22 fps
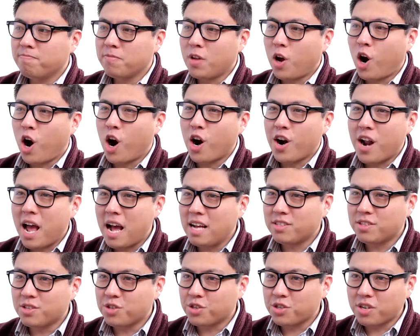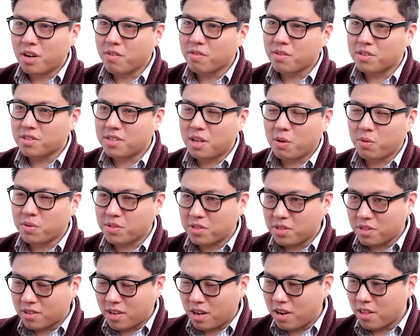hard hats and shovels. That
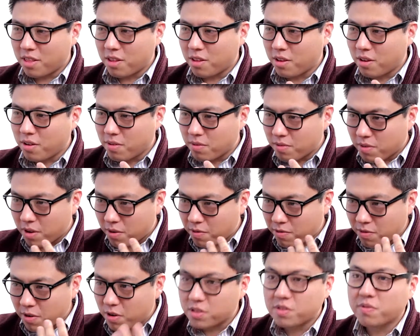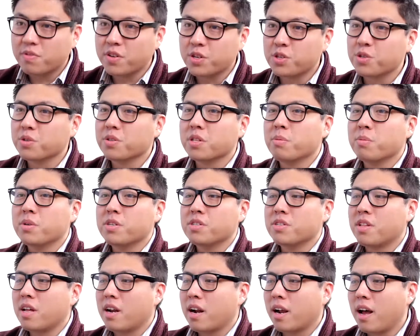was kind of the first visual
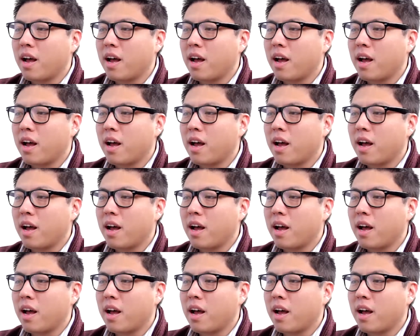image that I